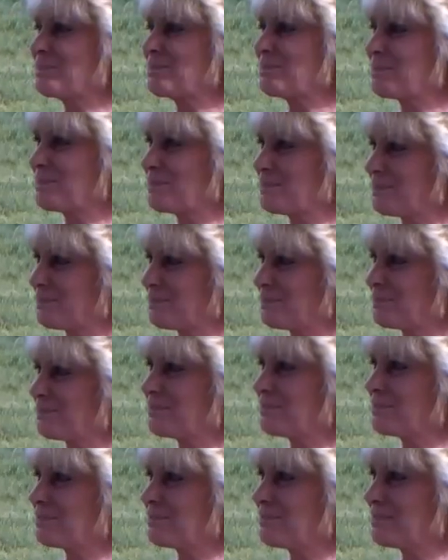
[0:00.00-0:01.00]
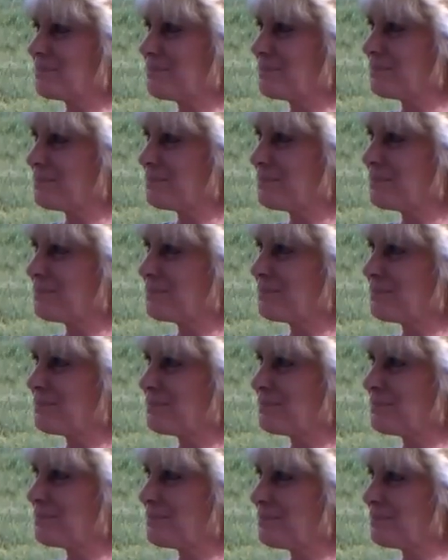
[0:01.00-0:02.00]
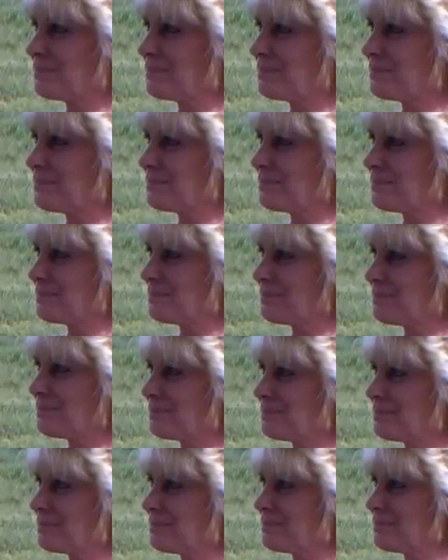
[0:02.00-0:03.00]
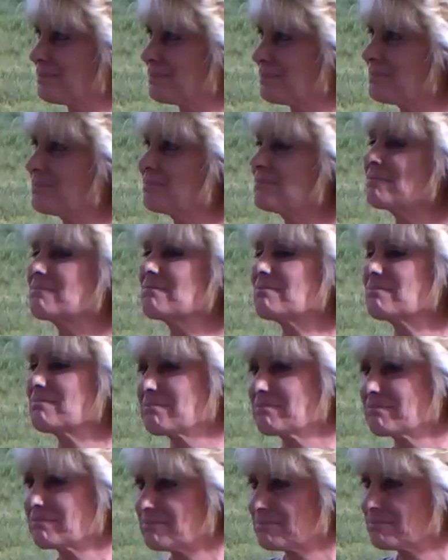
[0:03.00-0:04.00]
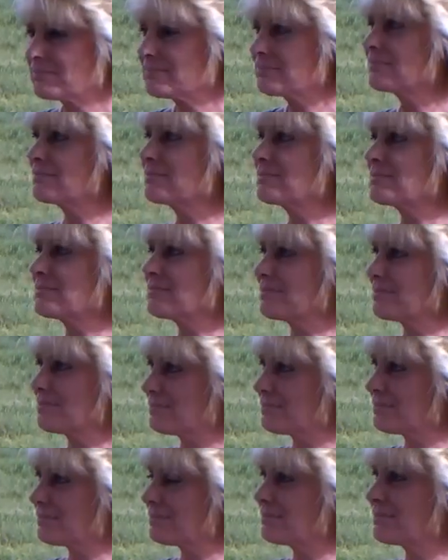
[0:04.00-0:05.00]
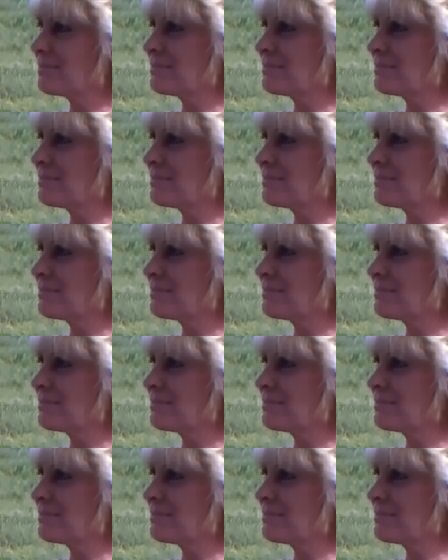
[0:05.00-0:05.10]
(not speaking)